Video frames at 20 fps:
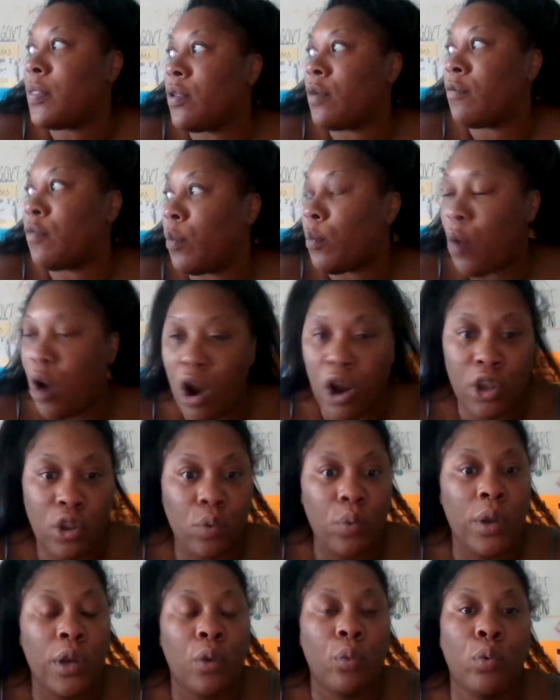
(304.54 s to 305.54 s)
them from
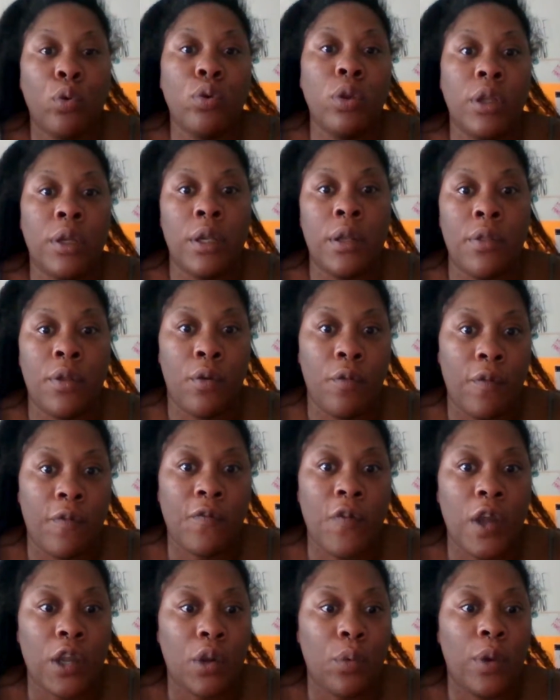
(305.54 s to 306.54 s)
arguing and ruling in their
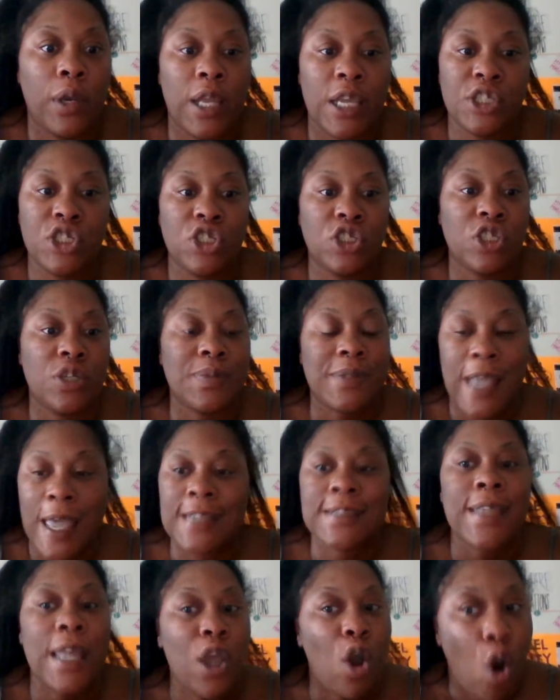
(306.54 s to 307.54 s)
fucking relationships
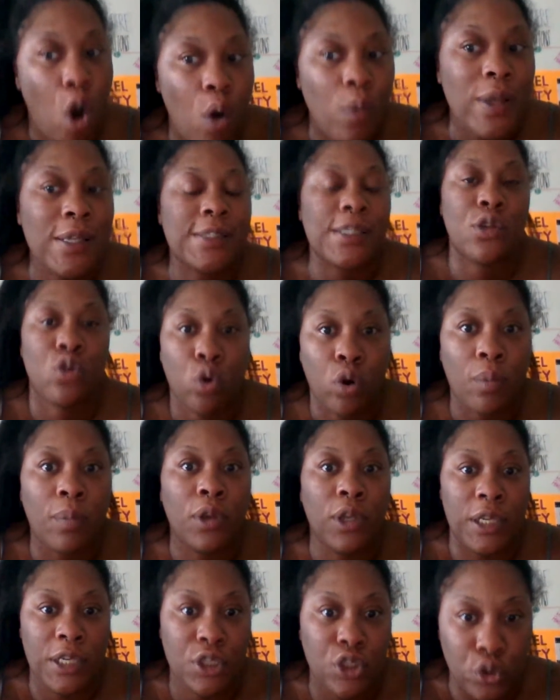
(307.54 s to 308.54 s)
as they always and
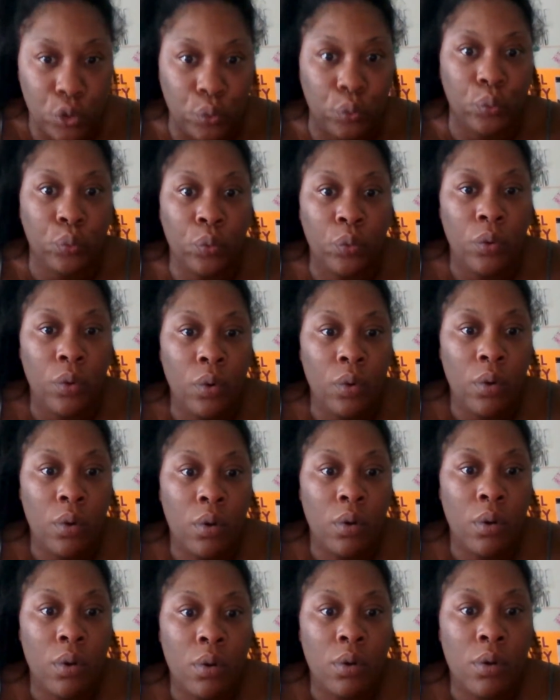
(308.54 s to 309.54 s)
normally do.
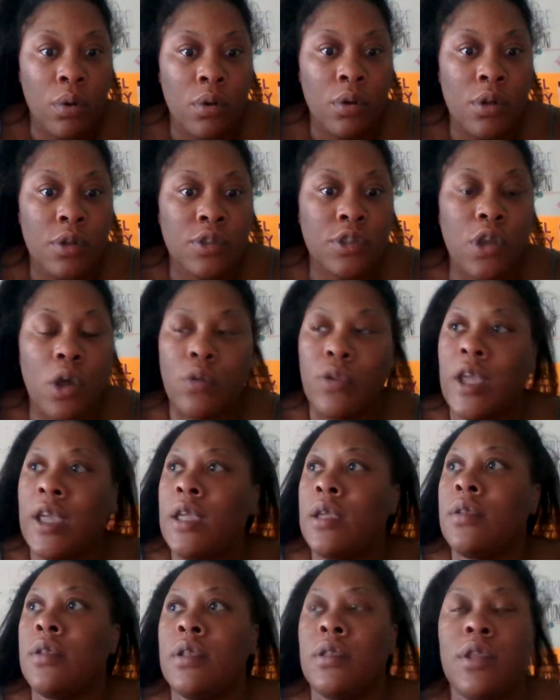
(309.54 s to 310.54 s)
So
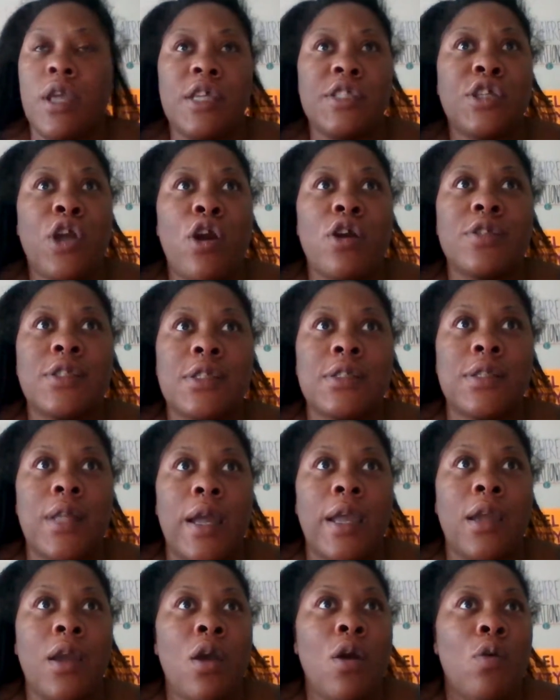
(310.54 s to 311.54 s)
it's curses
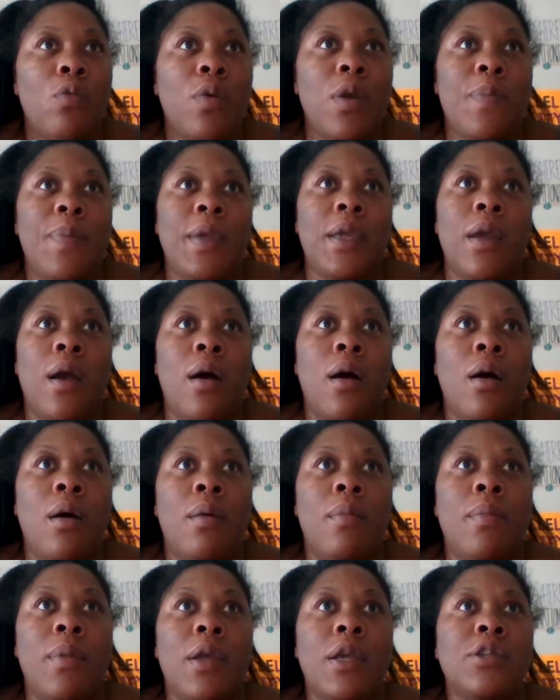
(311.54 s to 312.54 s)
like we be
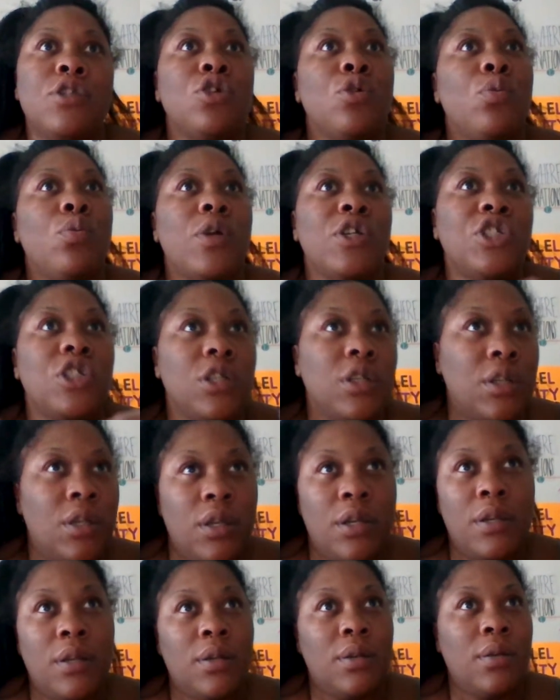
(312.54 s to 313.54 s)

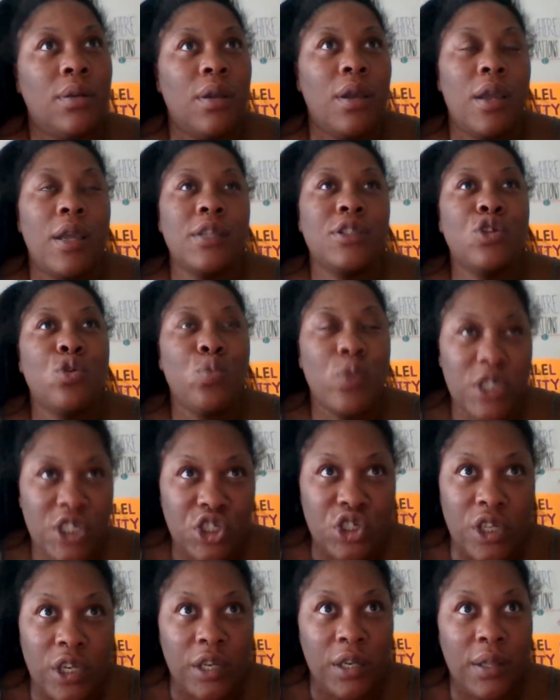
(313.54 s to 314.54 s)
intuition
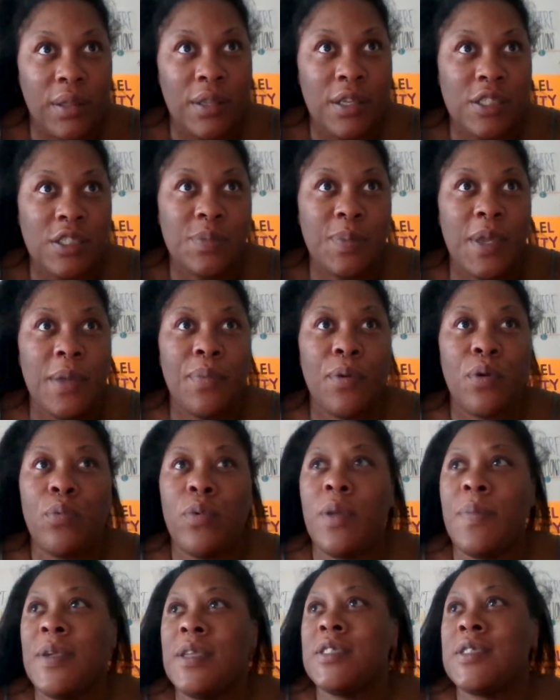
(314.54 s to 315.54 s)
in these people.
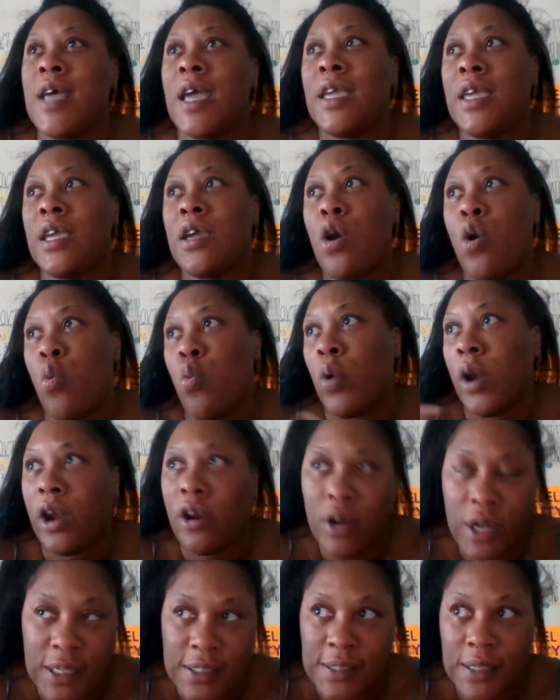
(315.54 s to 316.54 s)
We be psychic
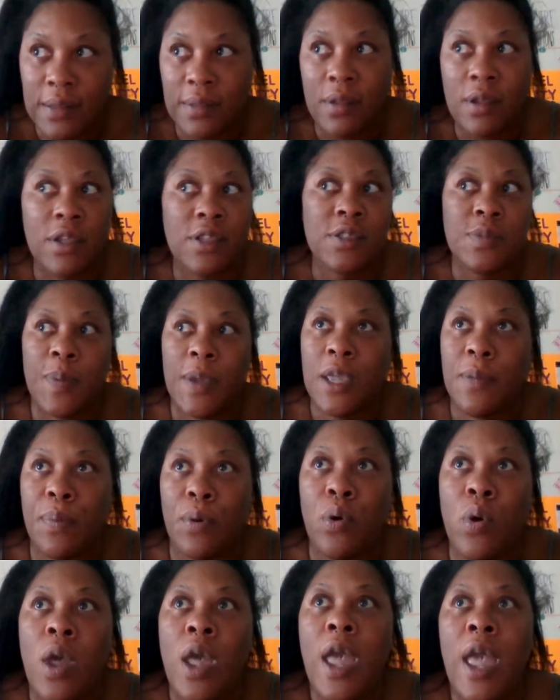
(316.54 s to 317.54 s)
awareness in these
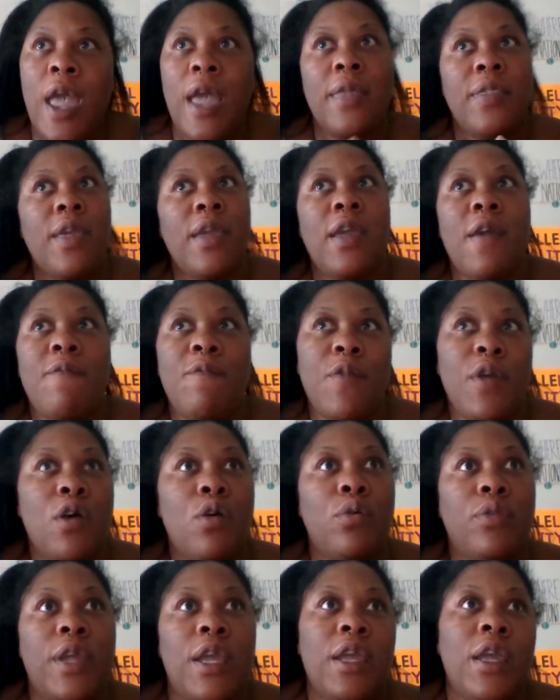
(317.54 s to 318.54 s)
people, and they can
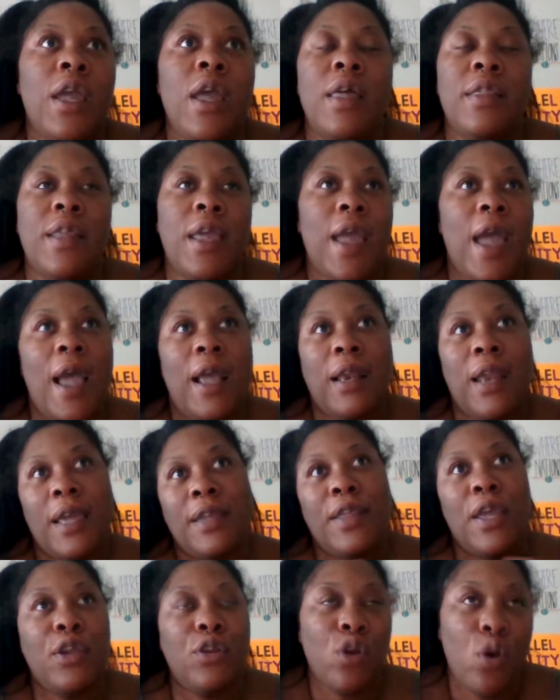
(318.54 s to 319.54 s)
feel they act like
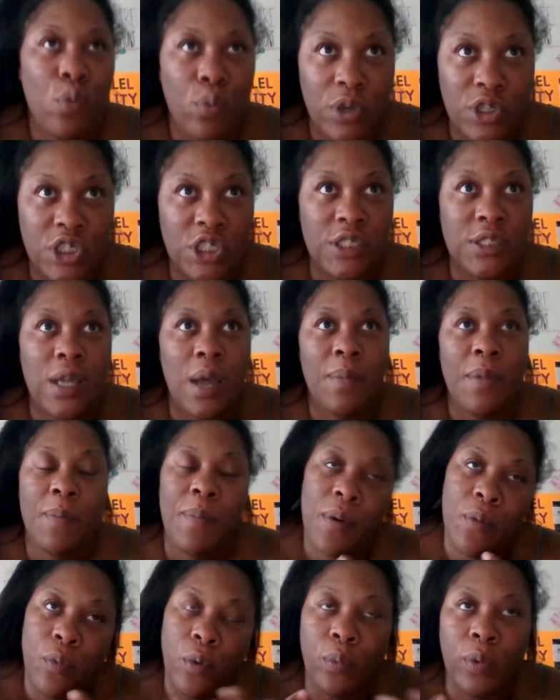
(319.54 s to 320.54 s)
they know when she's coming,
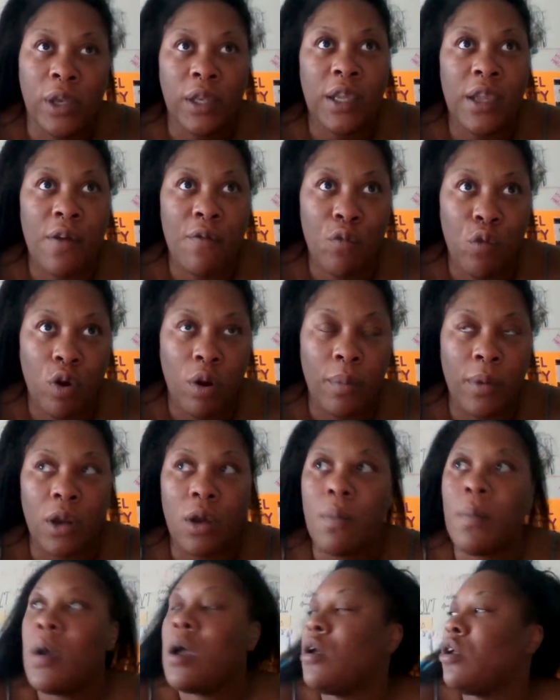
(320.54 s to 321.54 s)
but we're really informing
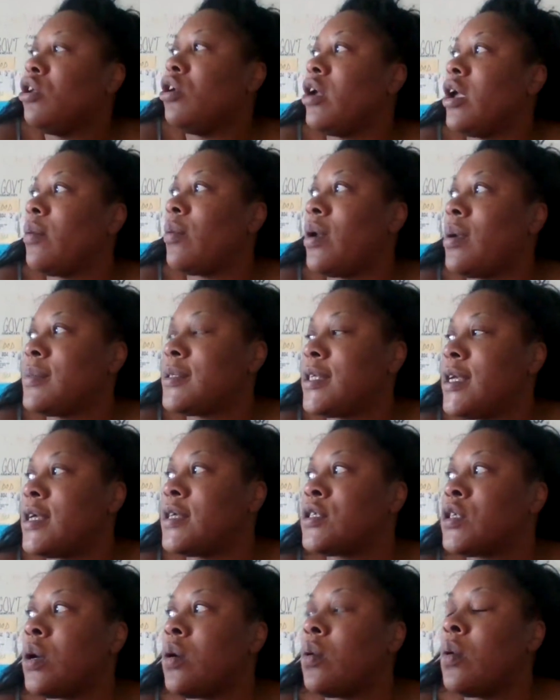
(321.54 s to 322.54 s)
them. You get what I'm saying?
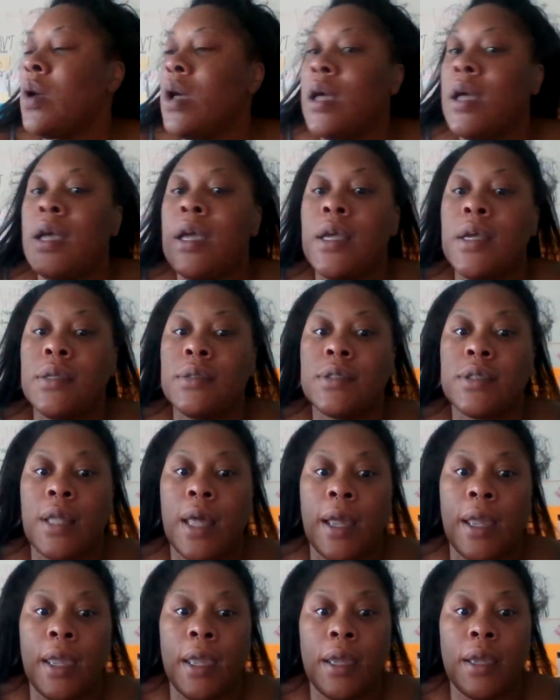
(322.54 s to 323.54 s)
So it's
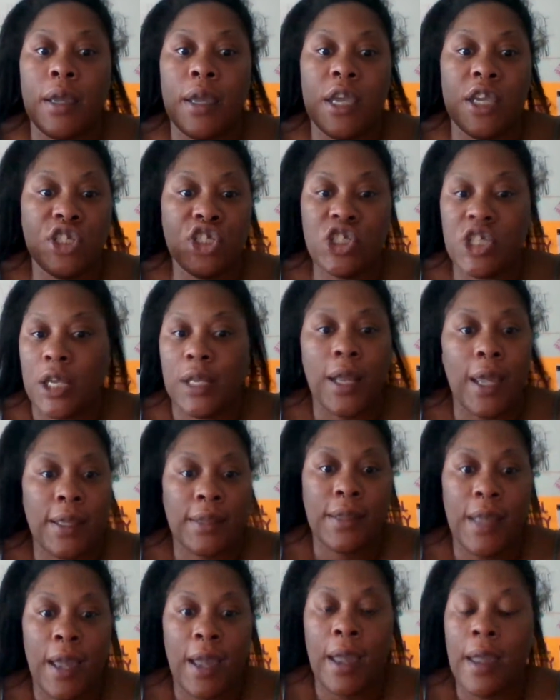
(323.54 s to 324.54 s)
like it's shit
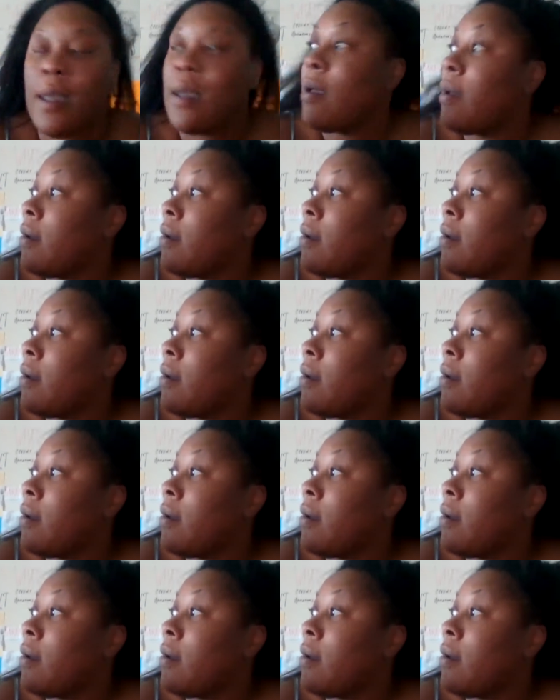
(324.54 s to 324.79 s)
like that.